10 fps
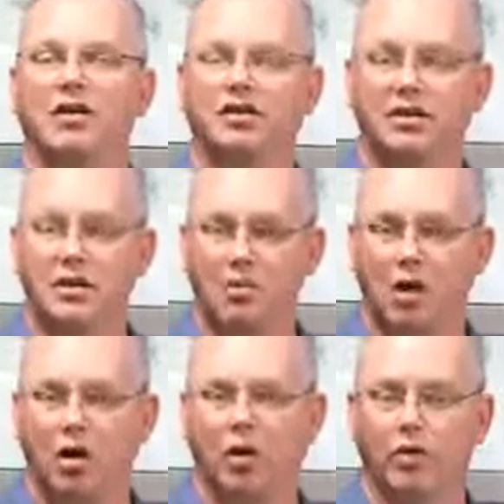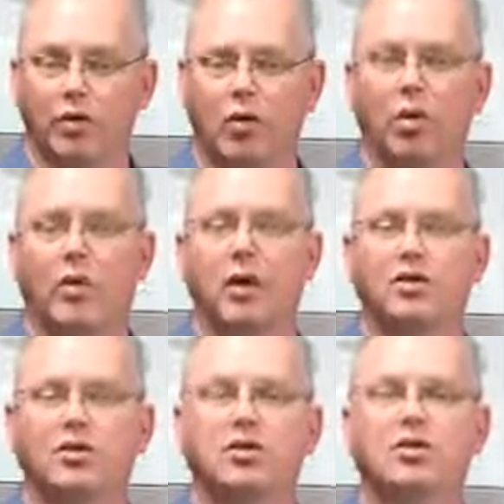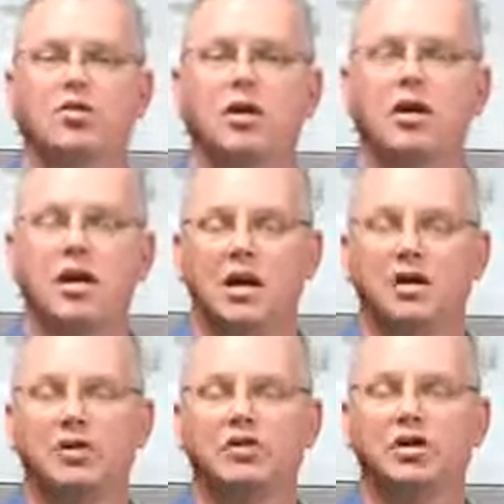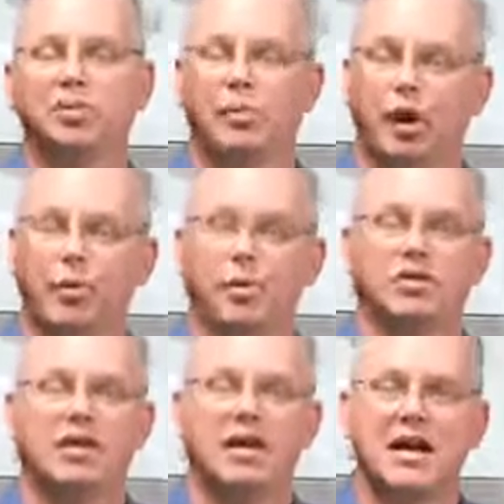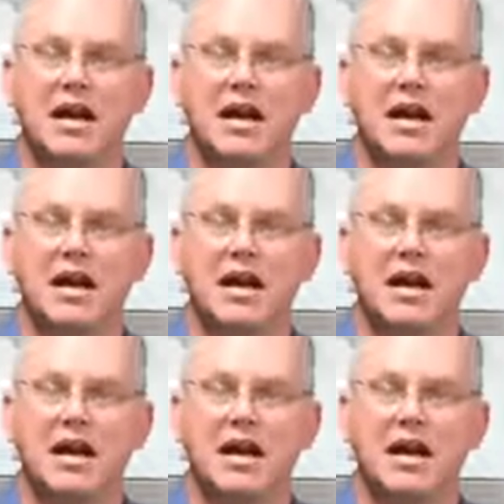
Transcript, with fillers: to them called according to his purpose.